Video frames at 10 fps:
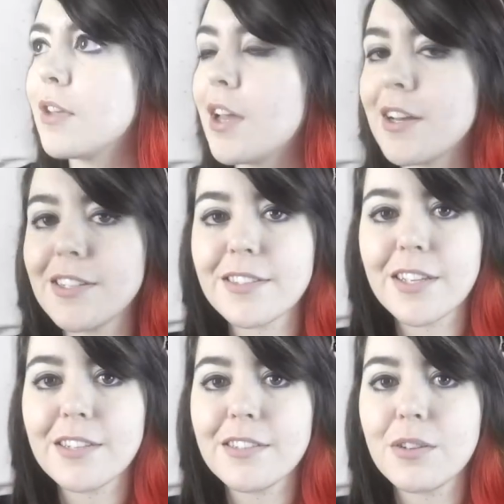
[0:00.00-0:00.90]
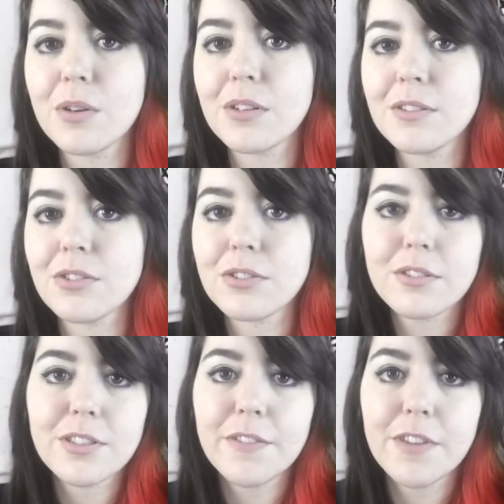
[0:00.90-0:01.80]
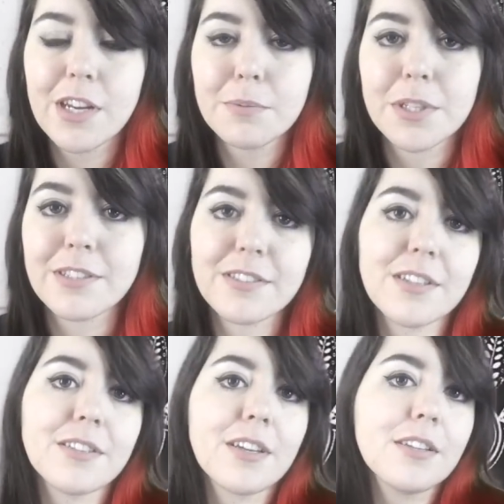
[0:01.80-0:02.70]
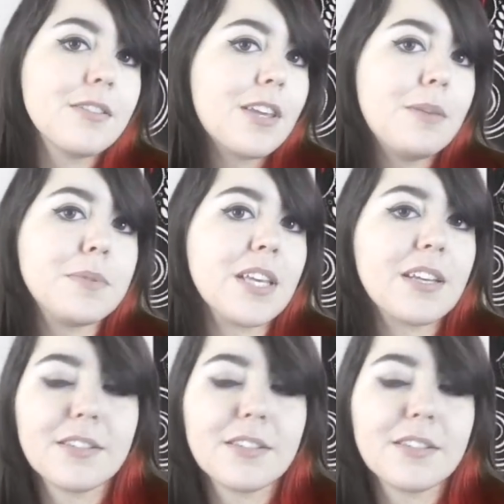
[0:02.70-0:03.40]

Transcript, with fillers: yeah, I decided to go ahead and just save the napkins as like a little keepsake.